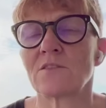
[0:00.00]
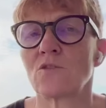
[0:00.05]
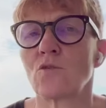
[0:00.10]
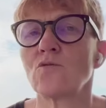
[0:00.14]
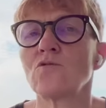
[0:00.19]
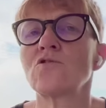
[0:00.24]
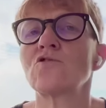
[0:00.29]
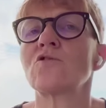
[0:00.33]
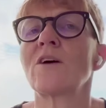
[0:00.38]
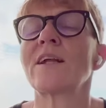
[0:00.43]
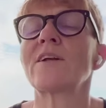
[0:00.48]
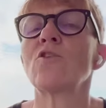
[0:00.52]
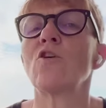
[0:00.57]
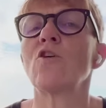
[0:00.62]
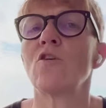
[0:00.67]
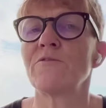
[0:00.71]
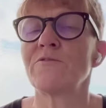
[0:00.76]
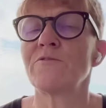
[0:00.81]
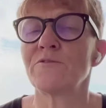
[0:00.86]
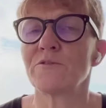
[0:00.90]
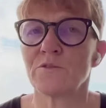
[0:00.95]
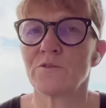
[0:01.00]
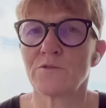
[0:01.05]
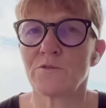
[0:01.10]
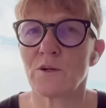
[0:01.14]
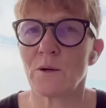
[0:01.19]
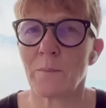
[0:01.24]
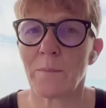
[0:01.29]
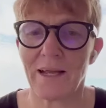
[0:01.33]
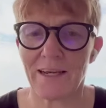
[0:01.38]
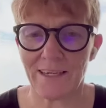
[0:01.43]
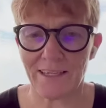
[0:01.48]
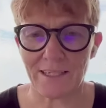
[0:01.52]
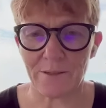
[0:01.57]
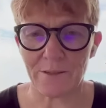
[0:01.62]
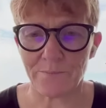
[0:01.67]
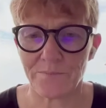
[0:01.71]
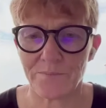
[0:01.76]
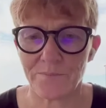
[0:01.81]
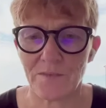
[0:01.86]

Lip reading: don't run off with your money.